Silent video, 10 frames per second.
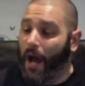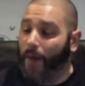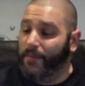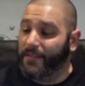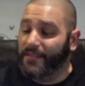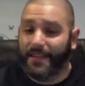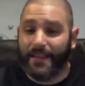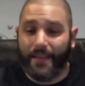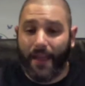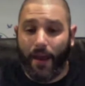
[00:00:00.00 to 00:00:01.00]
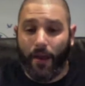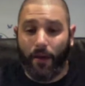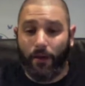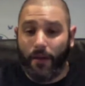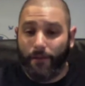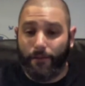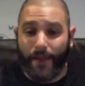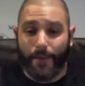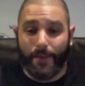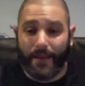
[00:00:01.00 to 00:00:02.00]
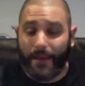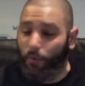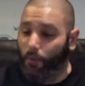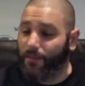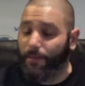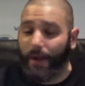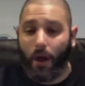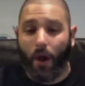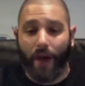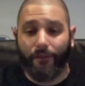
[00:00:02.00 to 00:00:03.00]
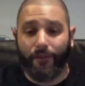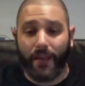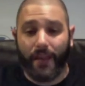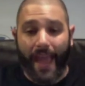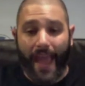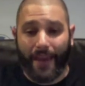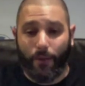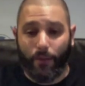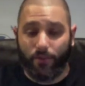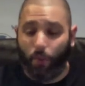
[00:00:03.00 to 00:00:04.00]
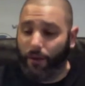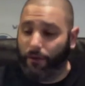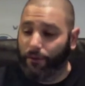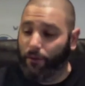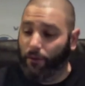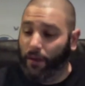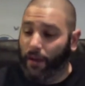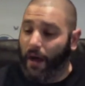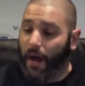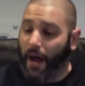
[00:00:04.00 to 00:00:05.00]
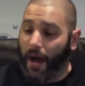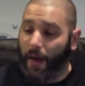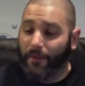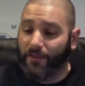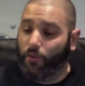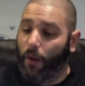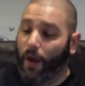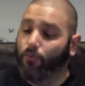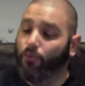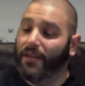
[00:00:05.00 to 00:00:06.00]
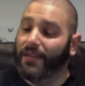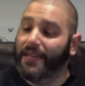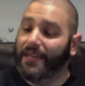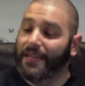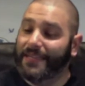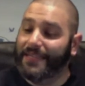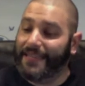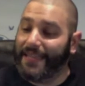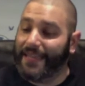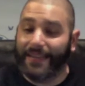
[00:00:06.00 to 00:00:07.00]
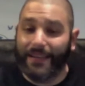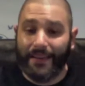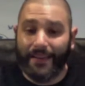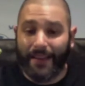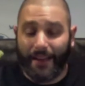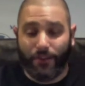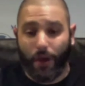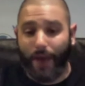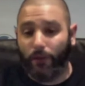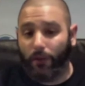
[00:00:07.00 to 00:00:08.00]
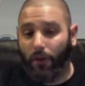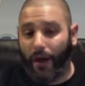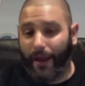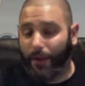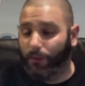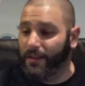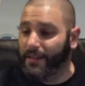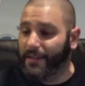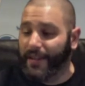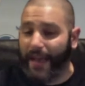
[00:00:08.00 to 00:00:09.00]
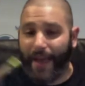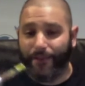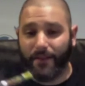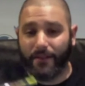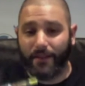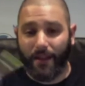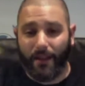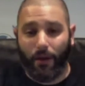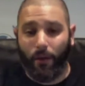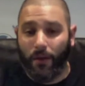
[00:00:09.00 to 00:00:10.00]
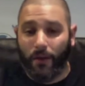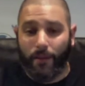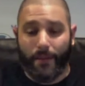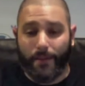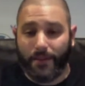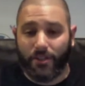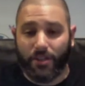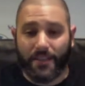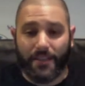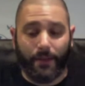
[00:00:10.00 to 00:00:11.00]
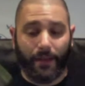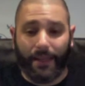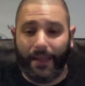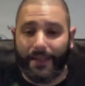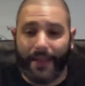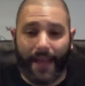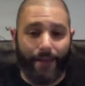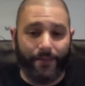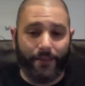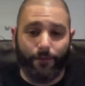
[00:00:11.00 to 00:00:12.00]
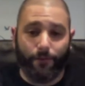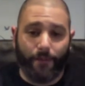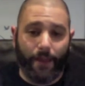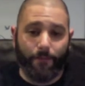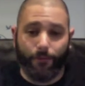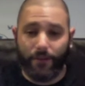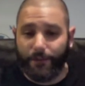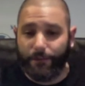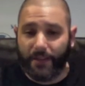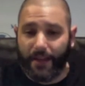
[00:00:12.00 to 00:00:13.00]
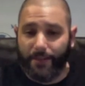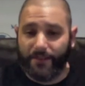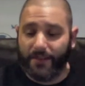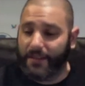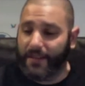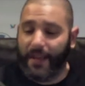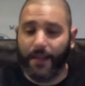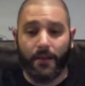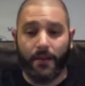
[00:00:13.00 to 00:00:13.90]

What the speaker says: sitting there, vaping it with my coffee, and it was wonderful. So I really dig, I travel a lot, and I really dig having, you know, maybe it's cheesy, but I like to have different vapes for different times of the day.